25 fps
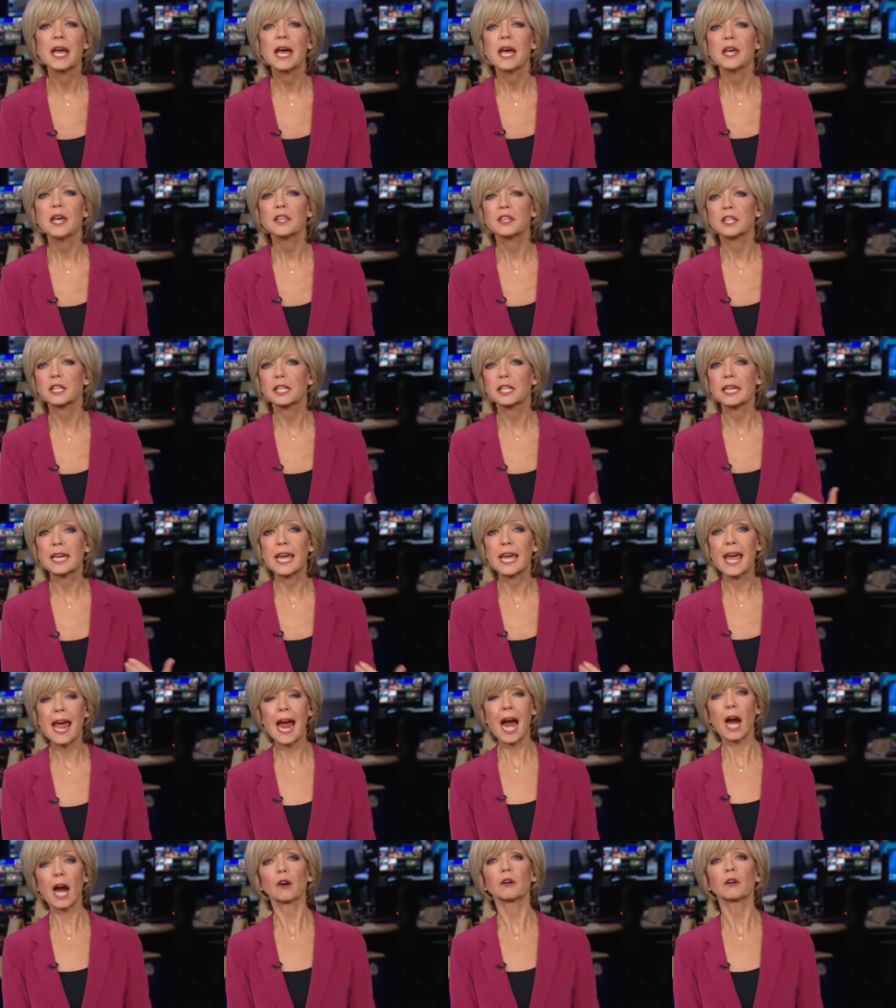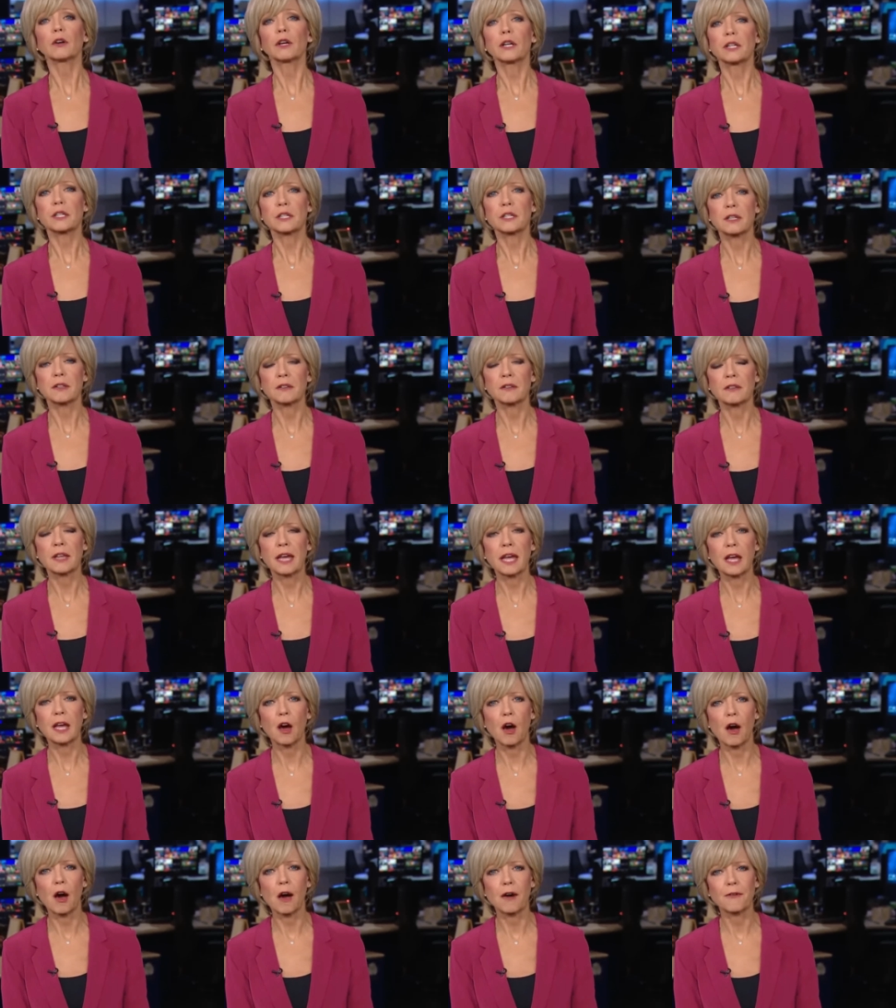The carrot they
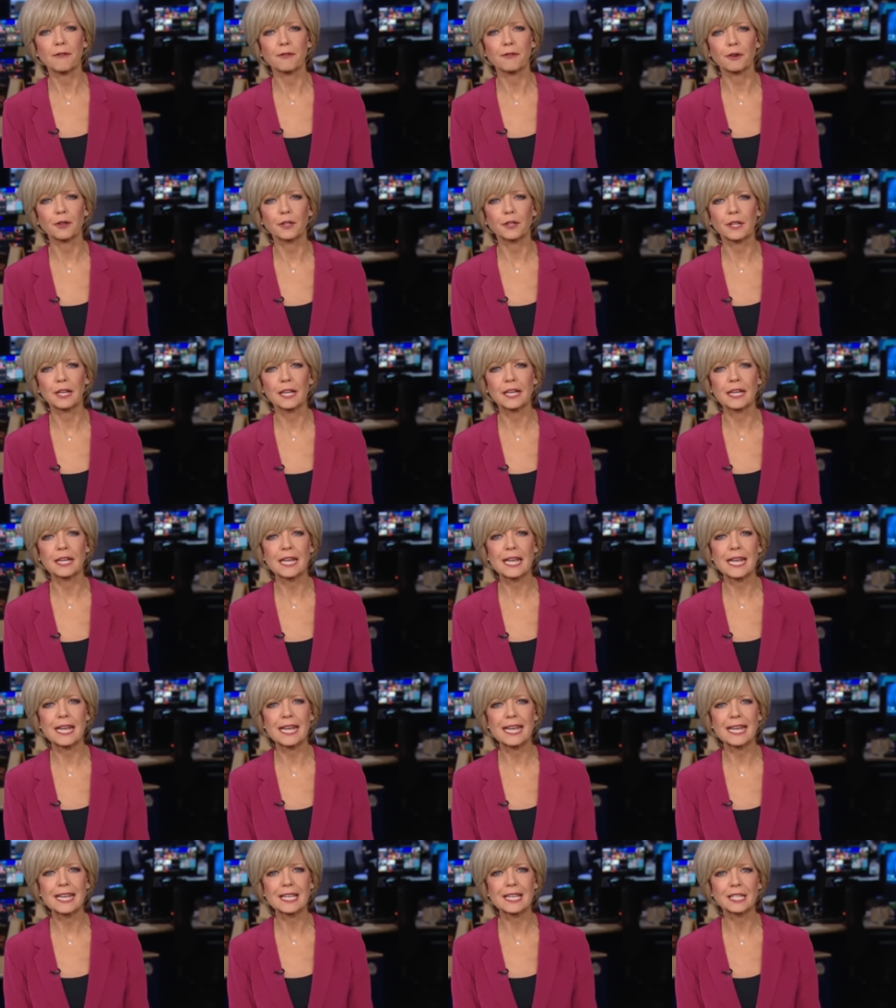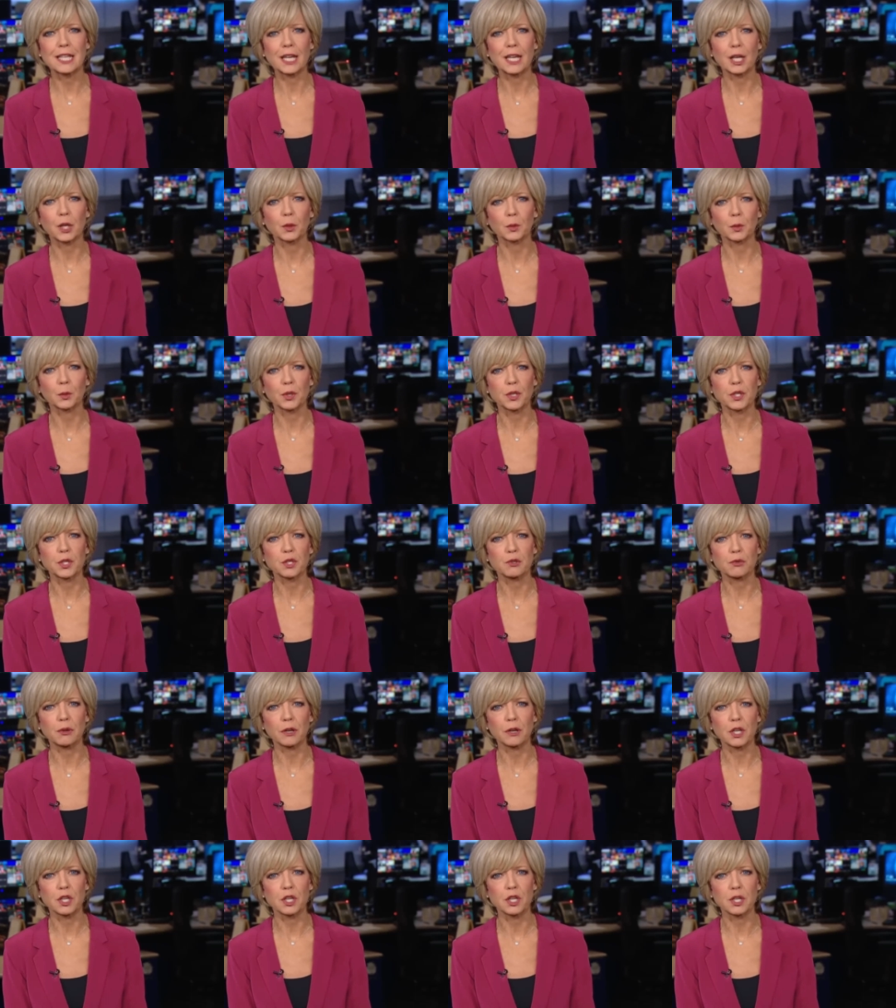offered in easing
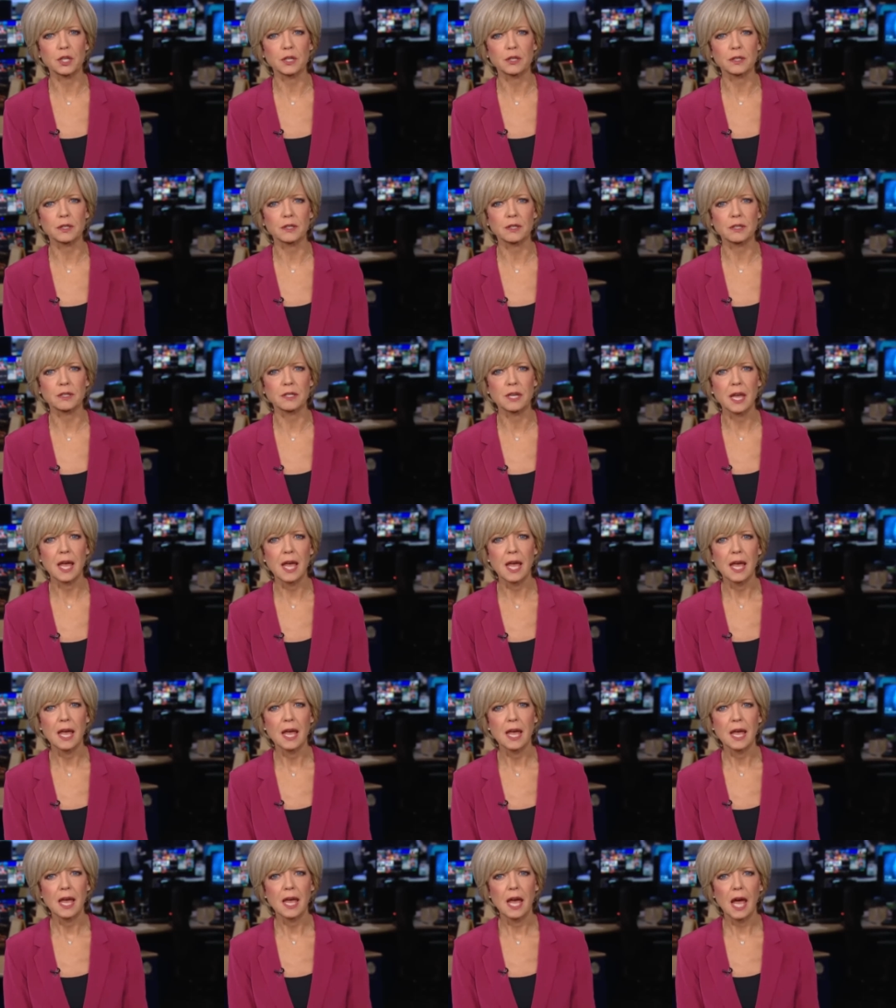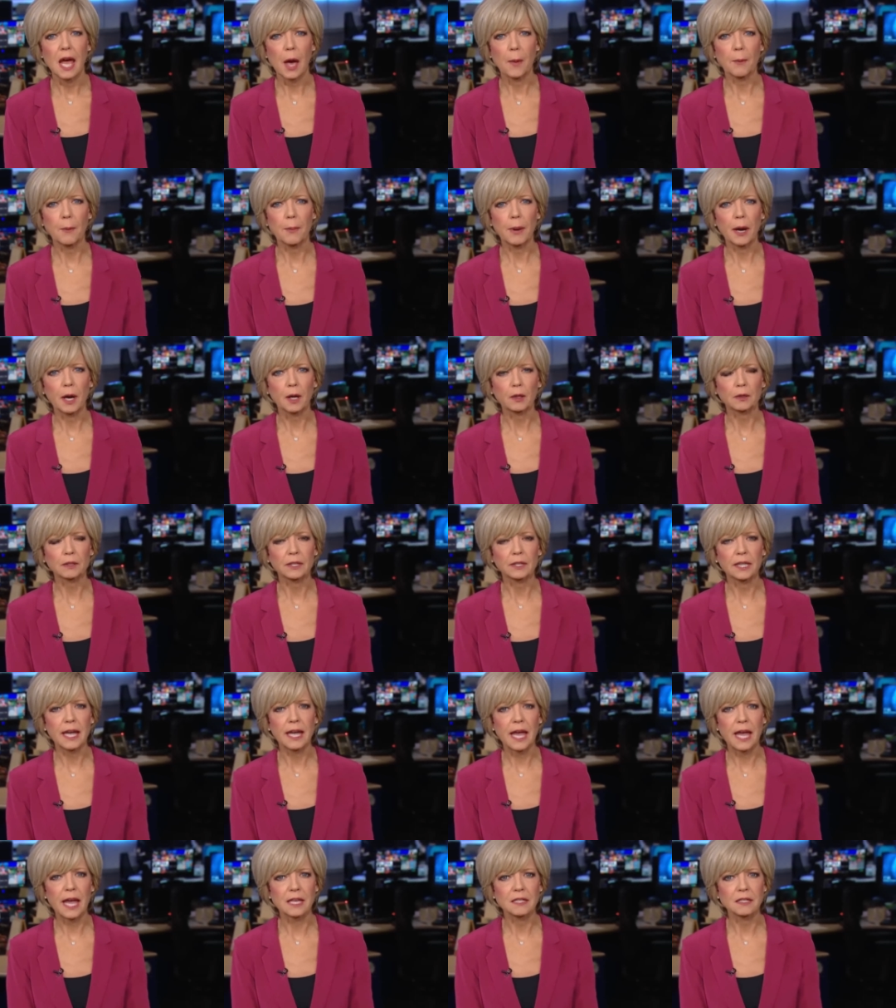restrictions apparently
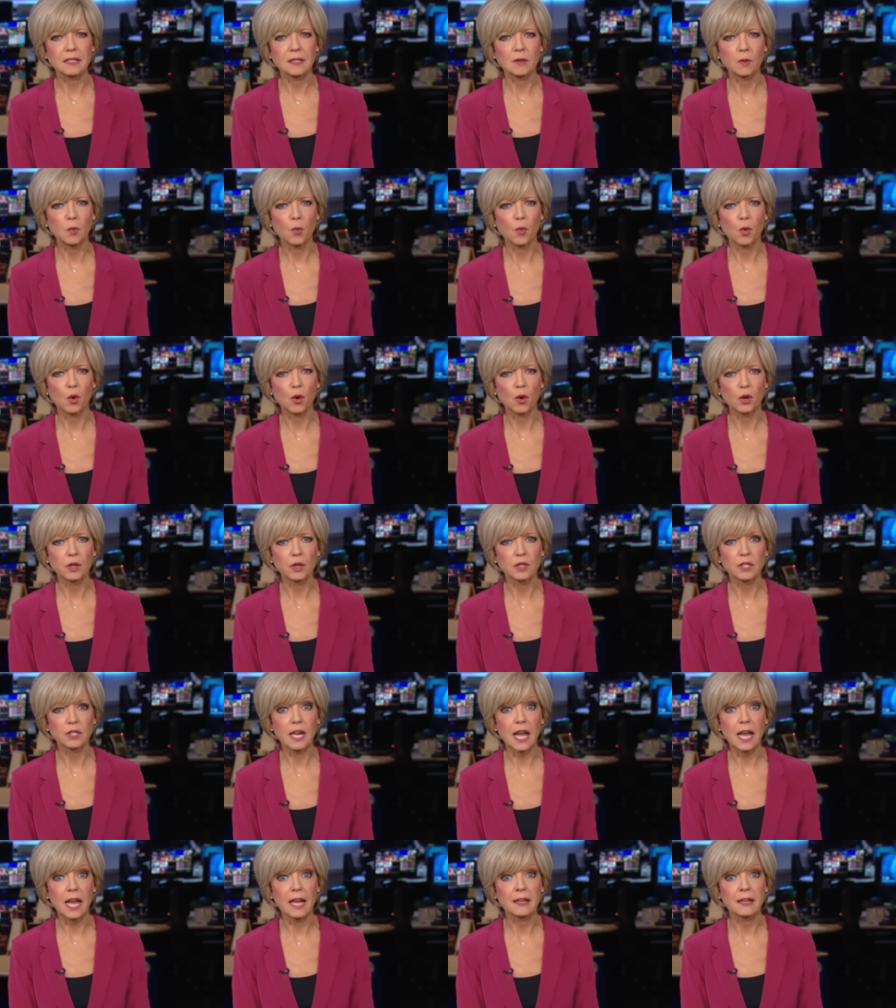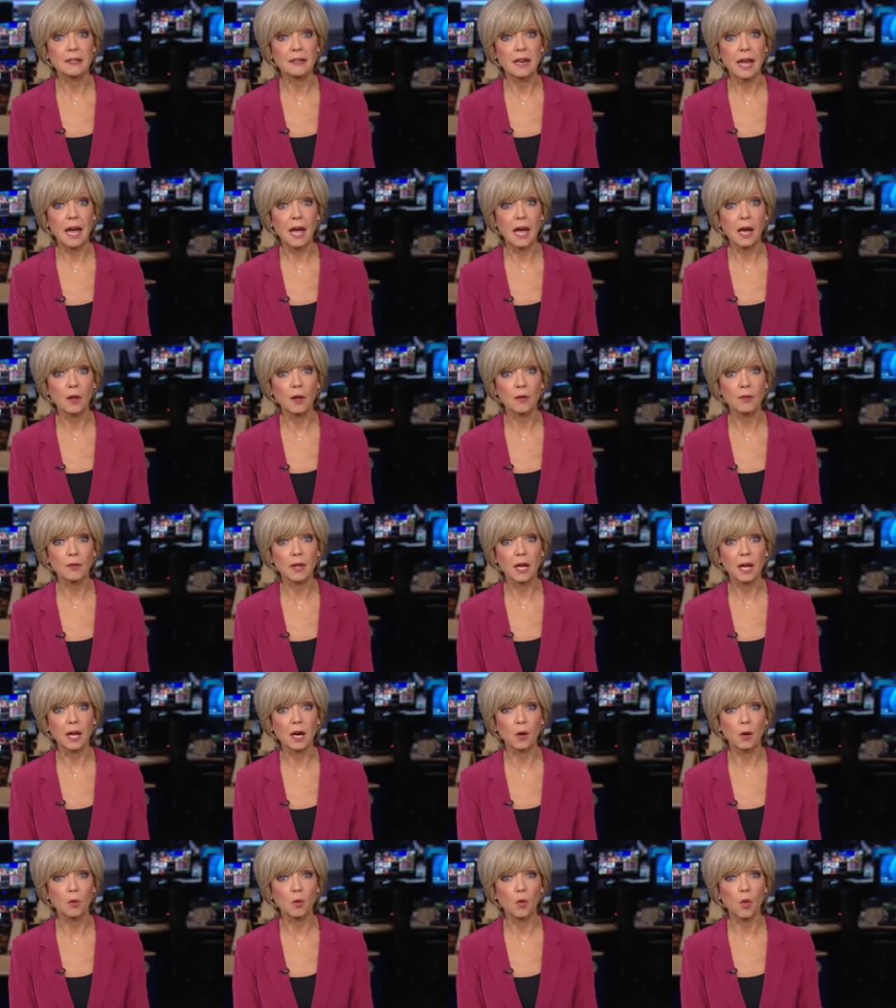hasn't worked, and now they
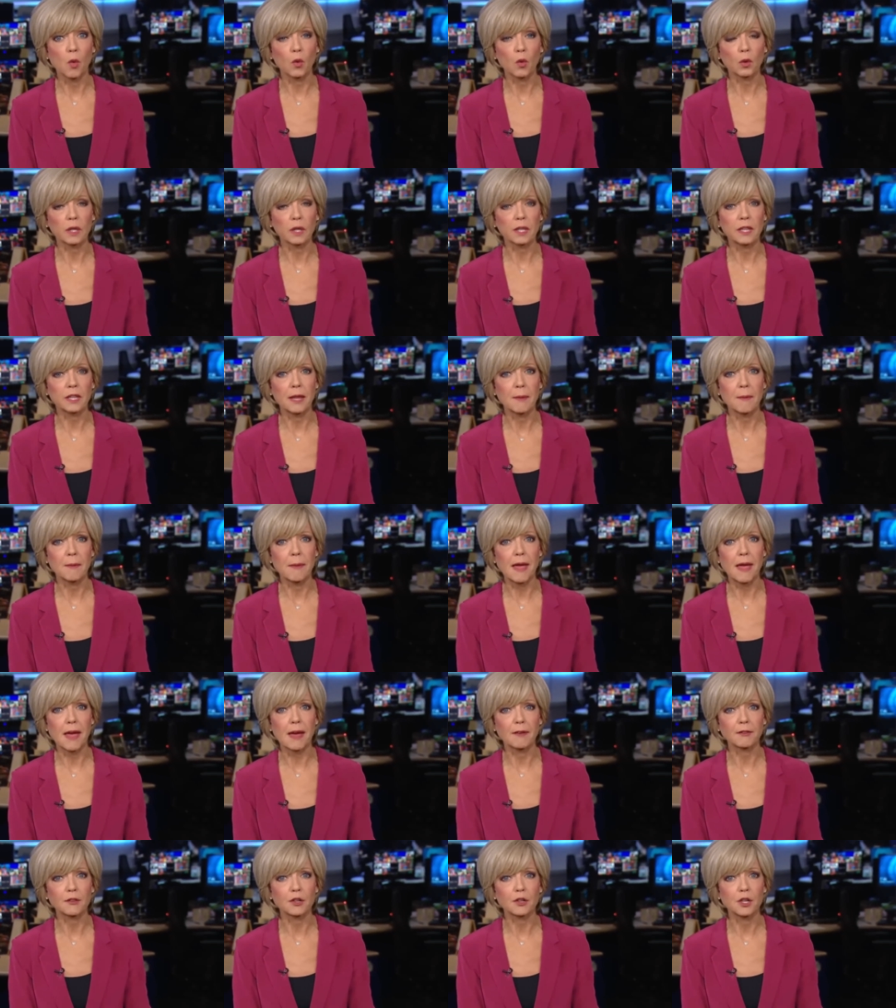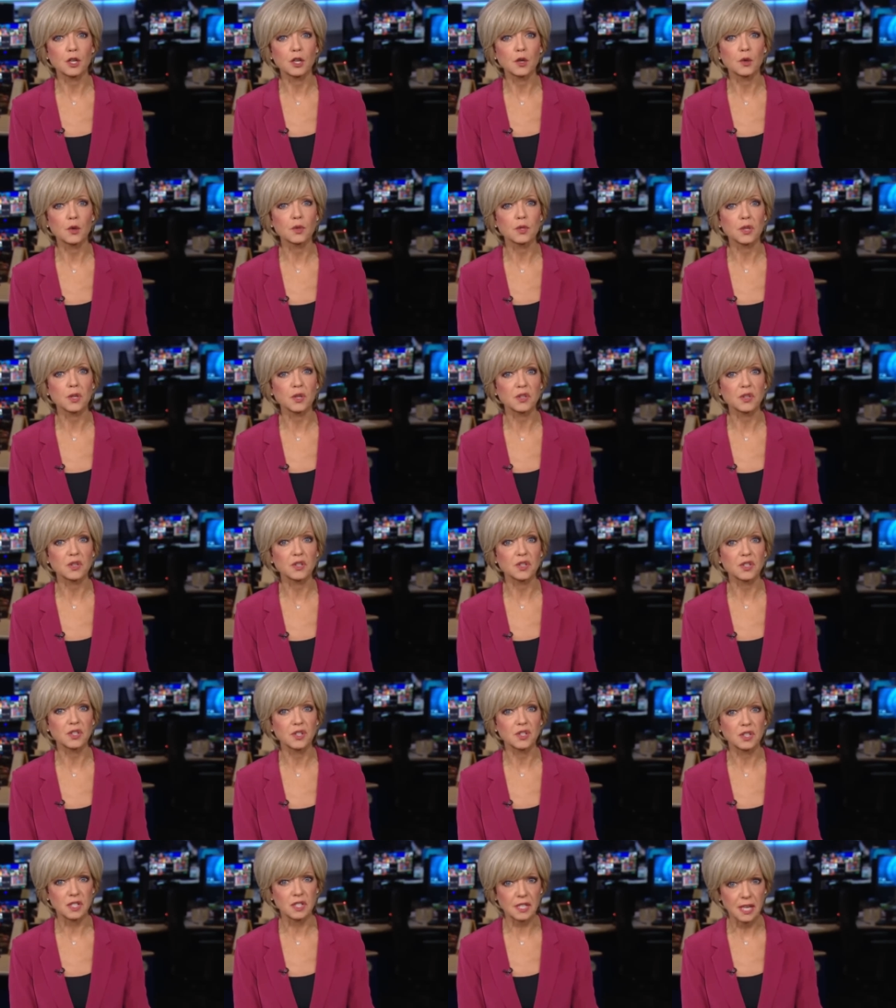are warning they may have to use a
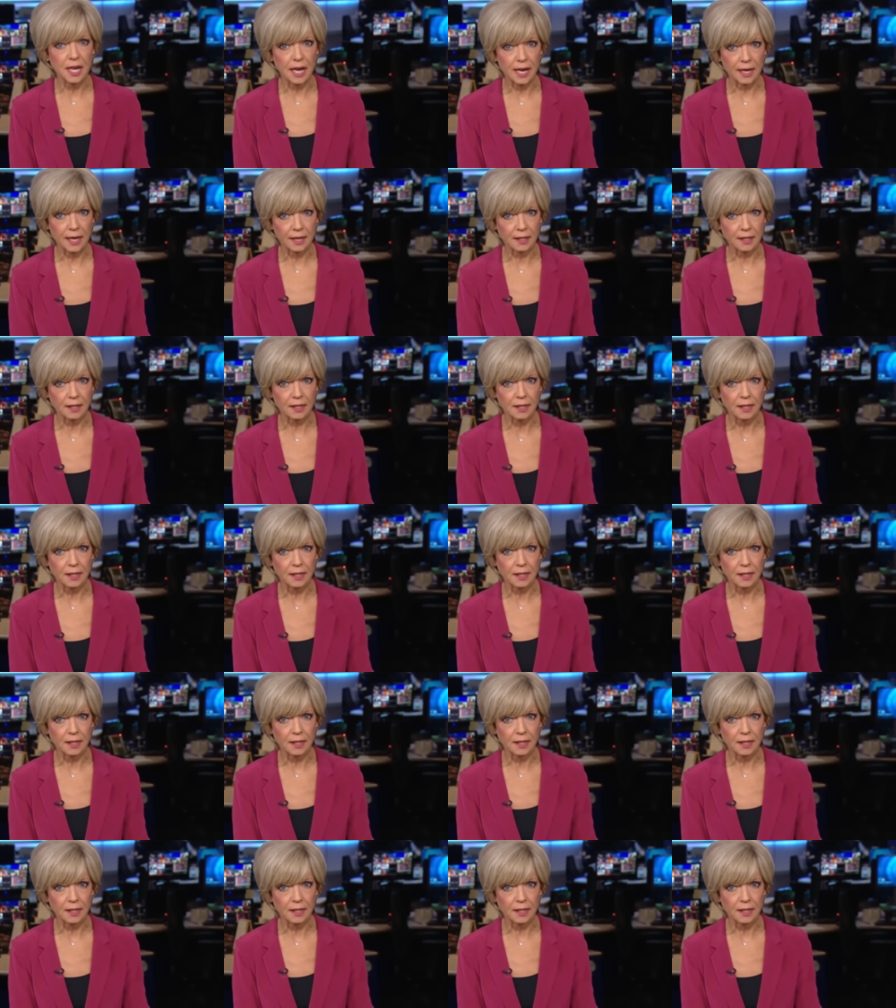stick.